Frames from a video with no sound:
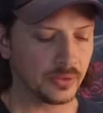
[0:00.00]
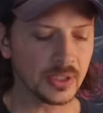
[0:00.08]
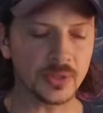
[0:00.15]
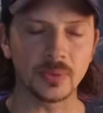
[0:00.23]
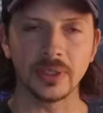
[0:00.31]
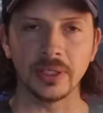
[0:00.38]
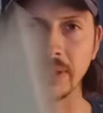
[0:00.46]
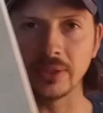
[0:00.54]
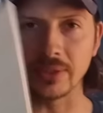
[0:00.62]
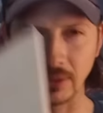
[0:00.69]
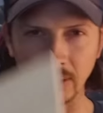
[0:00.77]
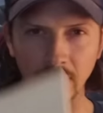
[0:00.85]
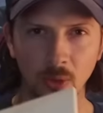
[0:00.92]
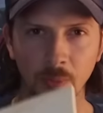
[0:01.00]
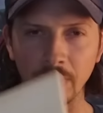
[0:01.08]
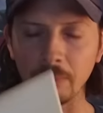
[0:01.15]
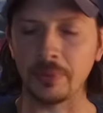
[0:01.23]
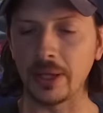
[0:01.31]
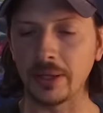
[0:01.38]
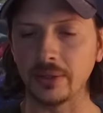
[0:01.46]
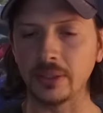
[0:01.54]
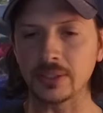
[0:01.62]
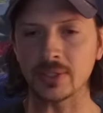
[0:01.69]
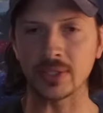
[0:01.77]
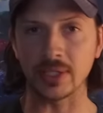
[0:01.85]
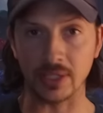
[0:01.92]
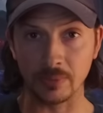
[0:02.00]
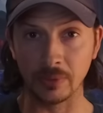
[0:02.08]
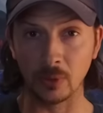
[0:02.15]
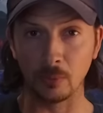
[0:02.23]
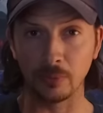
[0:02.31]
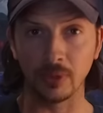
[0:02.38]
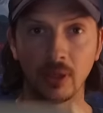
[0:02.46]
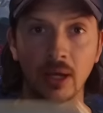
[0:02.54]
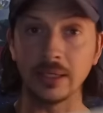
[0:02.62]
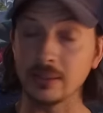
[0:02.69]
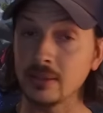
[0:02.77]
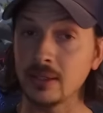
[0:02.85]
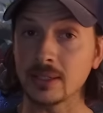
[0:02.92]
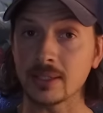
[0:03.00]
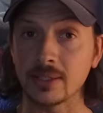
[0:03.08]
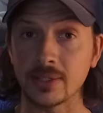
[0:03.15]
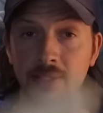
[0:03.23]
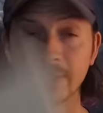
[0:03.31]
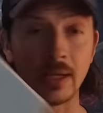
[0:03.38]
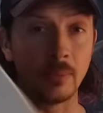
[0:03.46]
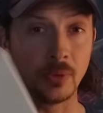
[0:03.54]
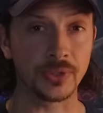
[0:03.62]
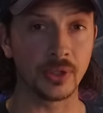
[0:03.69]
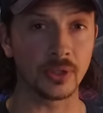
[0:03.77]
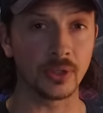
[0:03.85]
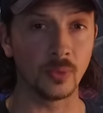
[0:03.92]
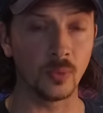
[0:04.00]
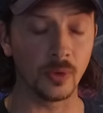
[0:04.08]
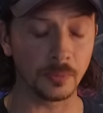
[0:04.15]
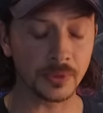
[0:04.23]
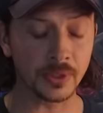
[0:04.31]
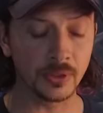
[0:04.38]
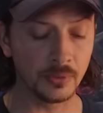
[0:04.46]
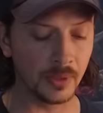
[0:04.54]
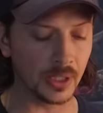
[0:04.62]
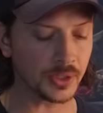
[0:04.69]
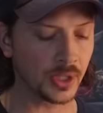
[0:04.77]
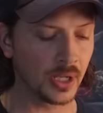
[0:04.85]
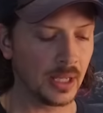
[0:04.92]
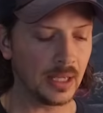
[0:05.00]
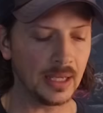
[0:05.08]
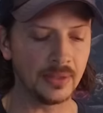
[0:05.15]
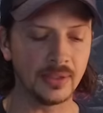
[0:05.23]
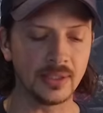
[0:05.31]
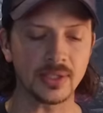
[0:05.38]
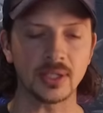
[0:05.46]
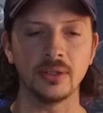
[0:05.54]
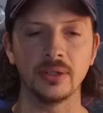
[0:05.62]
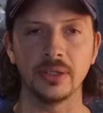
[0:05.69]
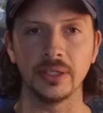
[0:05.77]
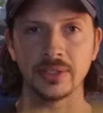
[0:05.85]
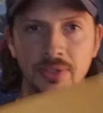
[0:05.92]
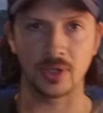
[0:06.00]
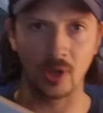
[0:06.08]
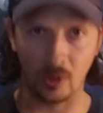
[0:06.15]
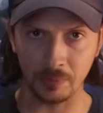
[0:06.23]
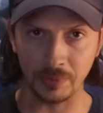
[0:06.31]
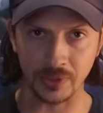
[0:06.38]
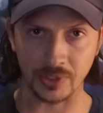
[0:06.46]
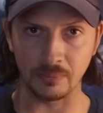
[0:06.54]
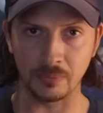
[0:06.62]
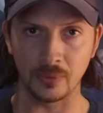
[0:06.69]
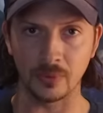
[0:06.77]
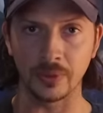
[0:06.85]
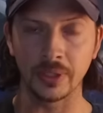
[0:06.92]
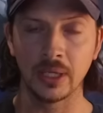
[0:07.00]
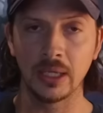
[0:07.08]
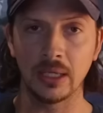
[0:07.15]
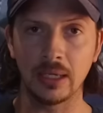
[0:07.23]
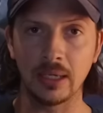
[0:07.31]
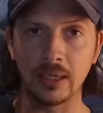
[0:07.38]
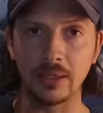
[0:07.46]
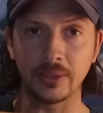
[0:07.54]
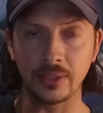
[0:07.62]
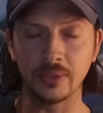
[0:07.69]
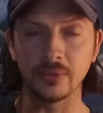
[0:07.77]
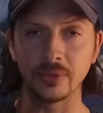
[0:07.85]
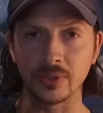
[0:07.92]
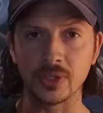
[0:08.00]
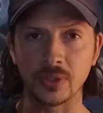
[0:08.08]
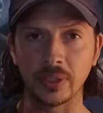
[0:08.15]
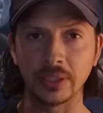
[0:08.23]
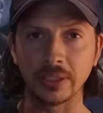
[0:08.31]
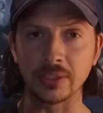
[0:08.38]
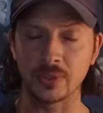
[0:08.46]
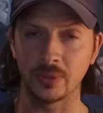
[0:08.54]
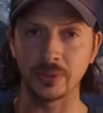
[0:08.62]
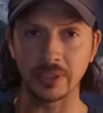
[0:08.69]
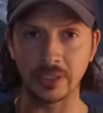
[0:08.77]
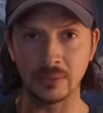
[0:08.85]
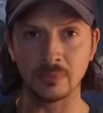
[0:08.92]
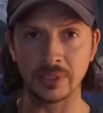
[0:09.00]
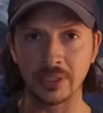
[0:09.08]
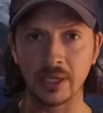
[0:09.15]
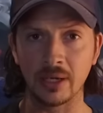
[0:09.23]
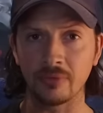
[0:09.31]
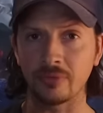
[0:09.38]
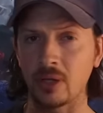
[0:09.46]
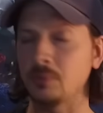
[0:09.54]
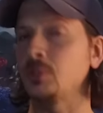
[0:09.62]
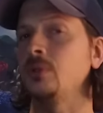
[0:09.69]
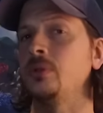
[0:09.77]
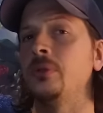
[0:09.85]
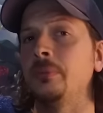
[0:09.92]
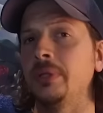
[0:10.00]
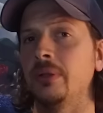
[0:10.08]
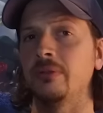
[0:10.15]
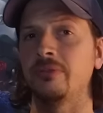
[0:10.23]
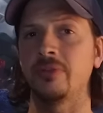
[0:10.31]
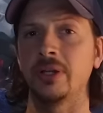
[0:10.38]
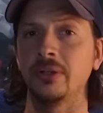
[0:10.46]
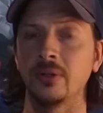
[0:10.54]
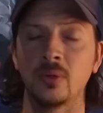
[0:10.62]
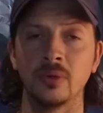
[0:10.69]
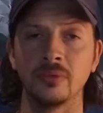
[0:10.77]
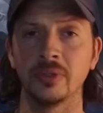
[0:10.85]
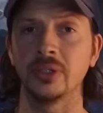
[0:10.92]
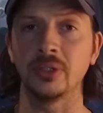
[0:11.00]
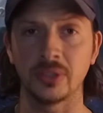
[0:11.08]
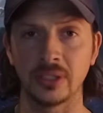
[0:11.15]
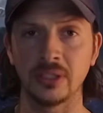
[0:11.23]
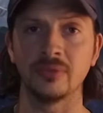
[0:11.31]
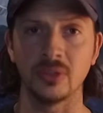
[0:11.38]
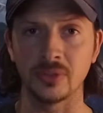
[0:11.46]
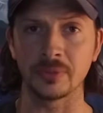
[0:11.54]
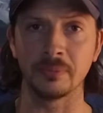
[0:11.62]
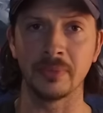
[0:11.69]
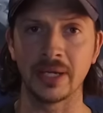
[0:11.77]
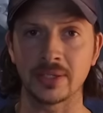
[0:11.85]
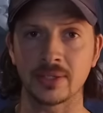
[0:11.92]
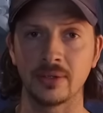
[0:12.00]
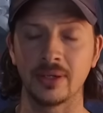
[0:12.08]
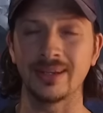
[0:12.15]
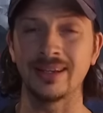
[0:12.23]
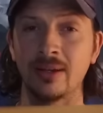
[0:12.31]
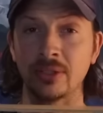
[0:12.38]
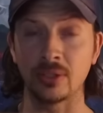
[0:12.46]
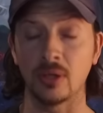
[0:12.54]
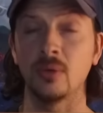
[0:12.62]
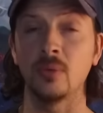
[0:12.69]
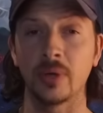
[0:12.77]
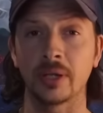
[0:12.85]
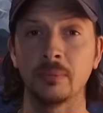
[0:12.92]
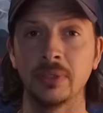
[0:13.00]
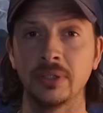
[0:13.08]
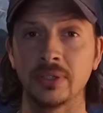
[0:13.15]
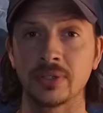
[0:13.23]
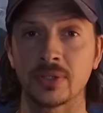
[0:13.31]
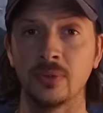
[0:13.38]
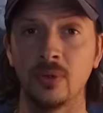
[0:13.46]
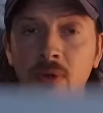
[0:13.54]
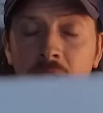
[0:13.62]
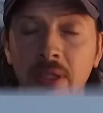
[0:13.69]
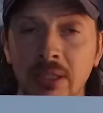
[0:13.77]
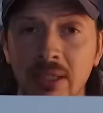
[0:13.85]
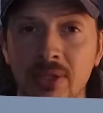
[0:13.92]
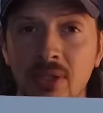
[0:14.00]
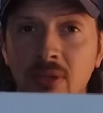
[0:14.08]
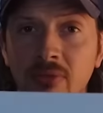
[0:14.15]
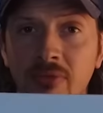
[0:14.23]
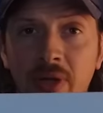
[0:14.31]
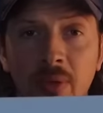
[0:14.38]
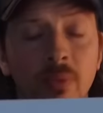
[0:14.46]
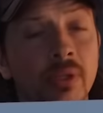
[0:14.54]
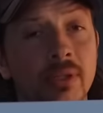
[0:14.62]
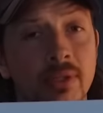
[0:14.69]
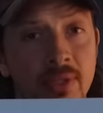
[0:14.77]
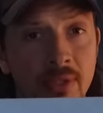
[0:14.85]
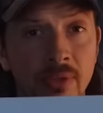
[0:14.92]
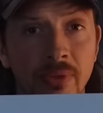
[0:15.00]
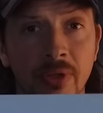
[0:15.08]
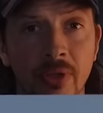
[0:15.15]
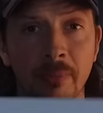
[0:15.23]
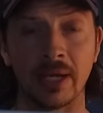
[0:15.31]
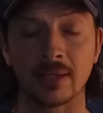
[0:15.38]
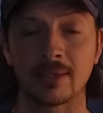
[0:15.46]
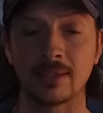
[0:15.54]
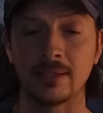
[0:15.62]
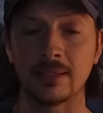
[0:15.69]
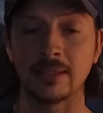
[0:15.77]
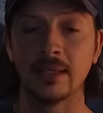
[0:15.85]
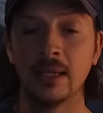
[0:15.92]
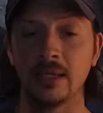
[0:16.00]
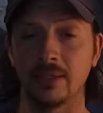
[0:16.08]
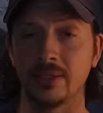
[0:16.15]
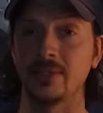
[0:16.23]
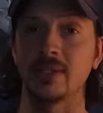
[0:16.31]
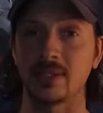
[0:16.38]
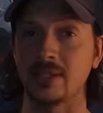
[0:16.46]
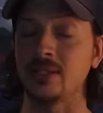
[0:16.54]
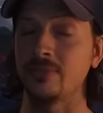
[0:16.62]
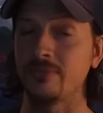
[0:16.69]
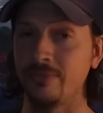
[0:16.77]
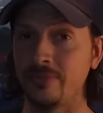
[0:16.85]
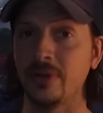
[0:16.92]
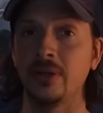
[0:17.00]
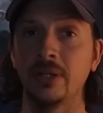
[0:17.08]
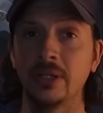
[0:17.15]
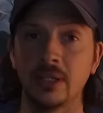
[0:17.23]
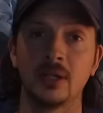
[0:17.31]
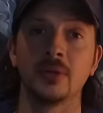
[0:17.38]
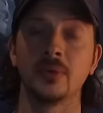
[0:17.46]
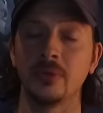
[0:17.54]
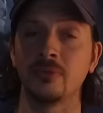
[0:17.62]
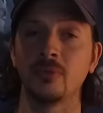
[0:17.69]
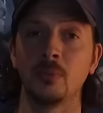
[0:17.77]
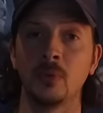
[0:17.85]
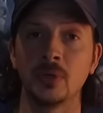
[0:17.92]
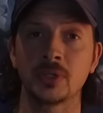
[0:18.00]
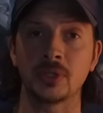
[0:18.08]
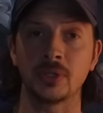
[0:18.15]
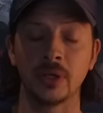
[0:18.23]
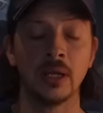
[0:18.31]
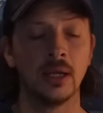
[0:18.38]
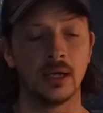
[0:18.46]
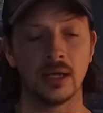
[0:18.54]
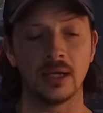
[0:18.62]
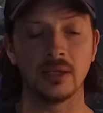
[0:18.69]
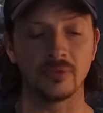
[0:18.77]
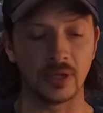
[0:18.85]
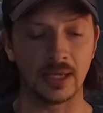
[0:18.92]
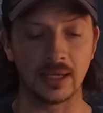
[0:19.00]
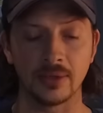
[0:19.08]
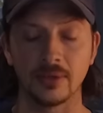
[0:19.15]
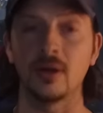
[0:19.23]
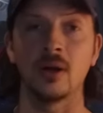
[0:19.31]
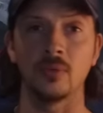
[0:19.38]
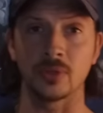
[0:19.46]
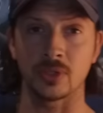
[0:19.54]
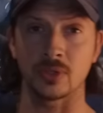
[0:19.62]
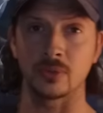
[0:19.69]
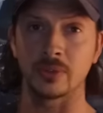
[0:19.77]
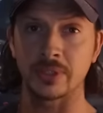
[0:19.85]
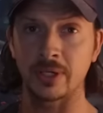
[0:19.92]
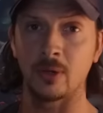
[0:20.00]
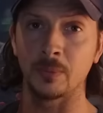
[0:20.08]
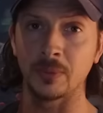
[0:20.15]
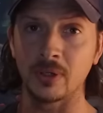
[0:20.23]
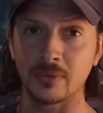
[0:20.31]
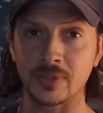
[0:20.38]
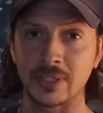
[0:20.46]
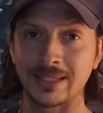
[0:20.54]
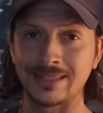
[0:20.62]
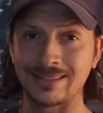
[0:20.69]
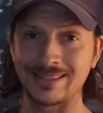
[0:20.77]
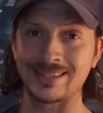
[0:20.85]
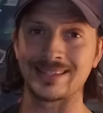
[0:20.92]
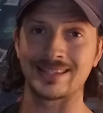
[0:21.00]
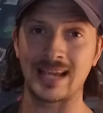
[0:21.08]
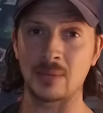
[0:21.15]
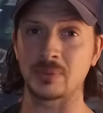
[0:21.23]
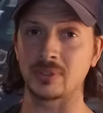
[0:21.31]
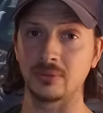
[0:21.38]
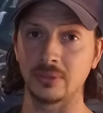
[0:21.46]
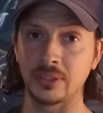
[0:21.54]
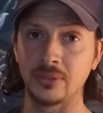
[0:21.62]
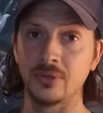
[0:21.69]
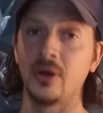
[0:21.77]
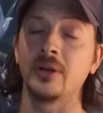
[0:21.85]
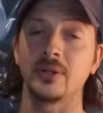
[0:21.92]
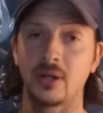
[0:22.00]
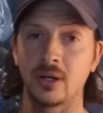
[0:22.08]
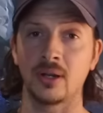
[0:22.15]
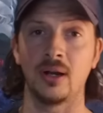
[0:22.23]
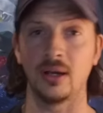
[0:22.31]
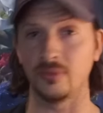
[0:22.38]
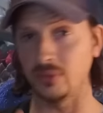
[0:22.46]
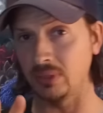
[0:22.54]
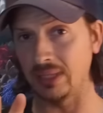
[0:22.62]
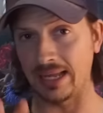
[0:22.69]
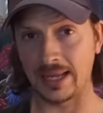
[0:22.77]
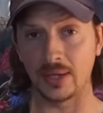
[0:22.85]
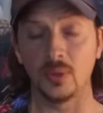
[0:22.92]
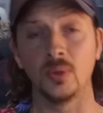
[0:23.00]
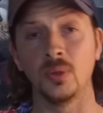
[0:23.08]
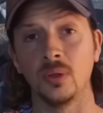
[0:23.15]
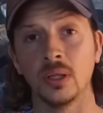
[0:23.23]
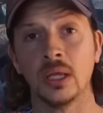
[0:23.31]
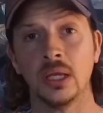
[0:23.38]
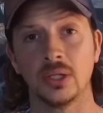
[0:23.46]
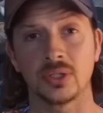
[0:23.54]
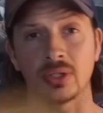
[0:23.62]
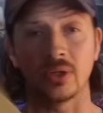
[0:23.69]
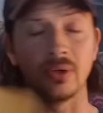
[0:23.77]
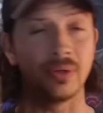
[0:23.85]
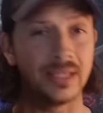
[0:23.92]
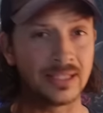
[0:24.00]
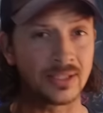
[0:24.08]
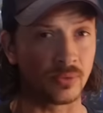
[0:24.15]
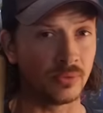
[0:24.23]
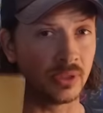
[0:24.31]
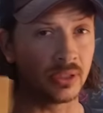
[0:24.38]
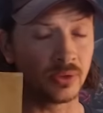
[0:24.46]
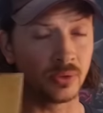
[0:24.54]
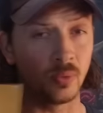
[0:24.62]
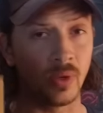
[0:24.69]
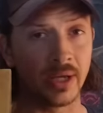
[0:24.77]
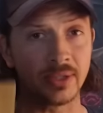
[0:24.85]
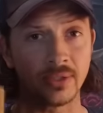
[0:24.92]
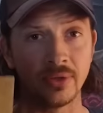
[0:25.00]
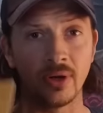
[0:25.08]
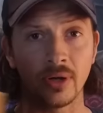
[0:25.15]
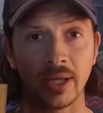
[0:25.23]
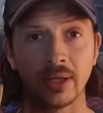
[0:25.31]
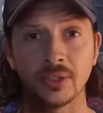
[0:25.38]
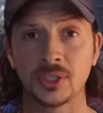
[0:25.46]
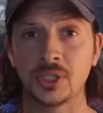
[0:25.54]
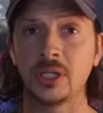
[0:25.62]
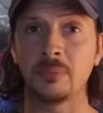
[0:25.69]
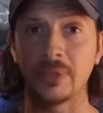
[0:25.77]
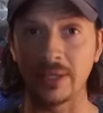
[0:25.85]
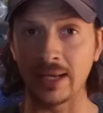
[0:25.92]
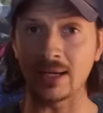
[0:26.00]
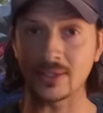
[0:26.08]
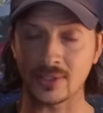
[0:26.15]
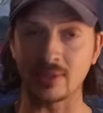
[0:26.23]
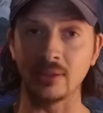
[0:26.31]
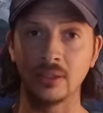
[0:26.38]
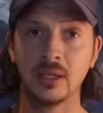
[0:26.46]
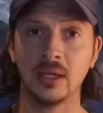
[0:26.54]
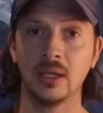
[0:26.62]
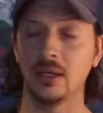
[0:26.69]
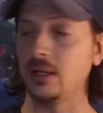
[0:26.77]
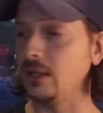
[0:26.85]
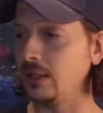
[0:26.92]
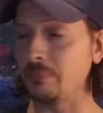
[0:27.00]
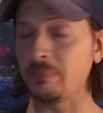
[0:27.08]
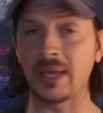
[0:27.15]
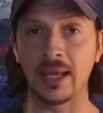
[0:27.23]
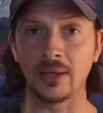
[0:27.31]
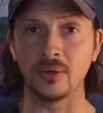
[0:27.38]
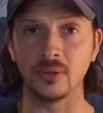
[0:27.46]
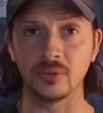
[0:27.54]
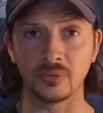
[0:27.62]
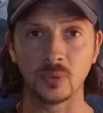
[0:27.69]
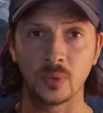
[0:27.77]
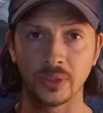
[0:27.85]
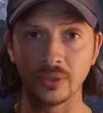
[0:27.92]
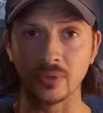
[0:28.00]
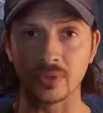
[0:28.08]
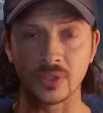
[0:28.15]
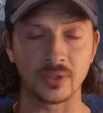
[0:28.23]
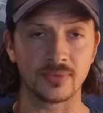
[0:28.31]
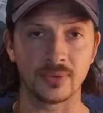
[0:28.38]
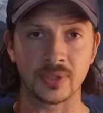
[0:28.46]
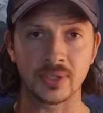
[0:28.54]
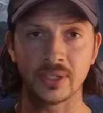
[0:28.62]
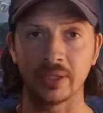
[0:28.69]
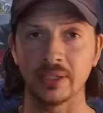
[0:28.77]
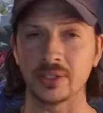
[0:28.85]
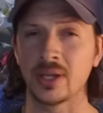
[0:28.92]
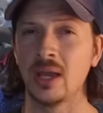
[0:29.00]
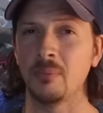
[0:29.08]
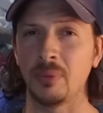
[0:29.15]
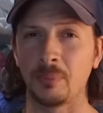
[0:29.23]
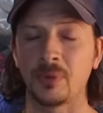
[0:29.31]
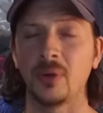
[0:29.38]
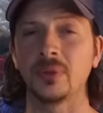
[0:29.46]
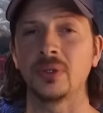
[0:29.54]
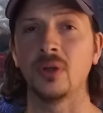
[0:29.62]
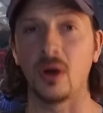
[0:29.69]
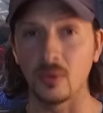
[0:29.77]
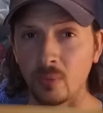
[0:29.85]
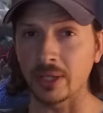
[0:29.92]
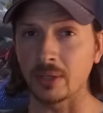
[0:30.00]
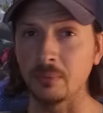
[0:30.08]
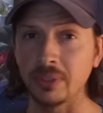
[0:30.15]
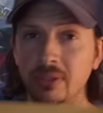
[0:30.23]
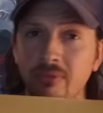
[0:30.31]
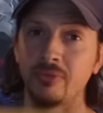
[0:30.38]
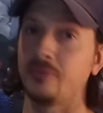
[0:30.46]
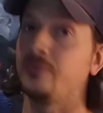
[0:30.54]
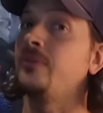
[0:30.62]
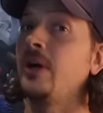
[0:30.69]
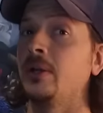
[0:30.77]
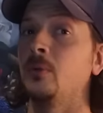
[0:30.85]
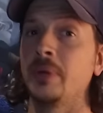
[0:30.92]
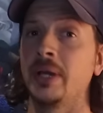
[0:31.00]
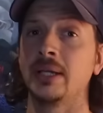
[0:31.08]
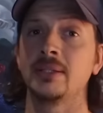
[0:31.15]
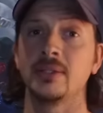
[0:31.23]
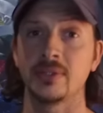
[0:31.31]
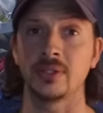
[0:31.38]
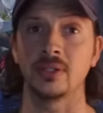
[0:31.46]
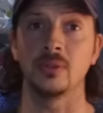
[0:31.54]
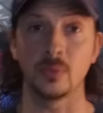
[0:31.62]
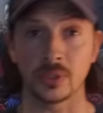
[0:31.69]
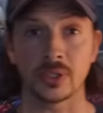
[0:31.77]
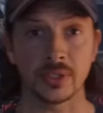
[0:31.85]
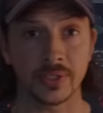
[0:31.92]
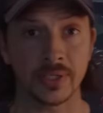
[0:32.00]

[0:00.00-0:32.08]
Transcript: This one here is a little bit better, six mil ply, nice and stable, it's not gonna warp too much. And this here is a composite board. Uh, here in Australia, it's called MDF. I'm sure you would be able to find an equivalent. You could even use Masonite. Now I don't recommend this at all, unless you can find one that's sealed on the backside, because this is very hungry for moisture. I even had an art restorer tell me off saying that this is absolutely absolutely not archival at all. So it's a really good way to knock out a cheap and nasty uh, panel if you want to use this for studies, but probably not recommended for final paintings that you wish to